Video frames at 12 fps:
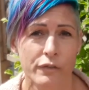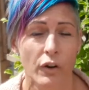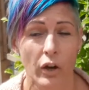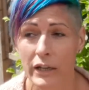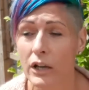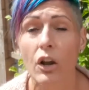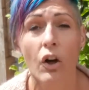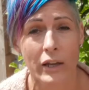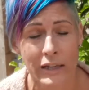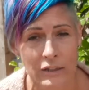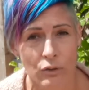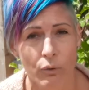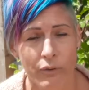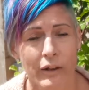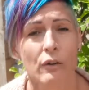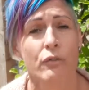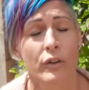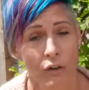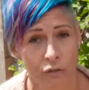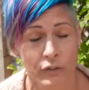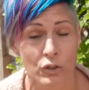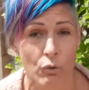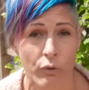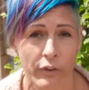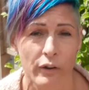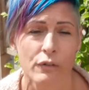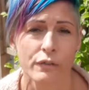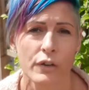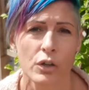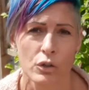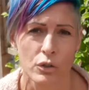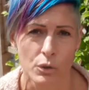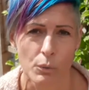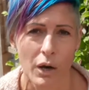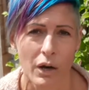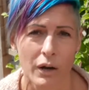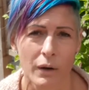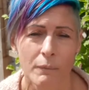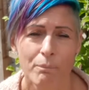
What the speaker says: like liking yourself, loving yourself for who you are.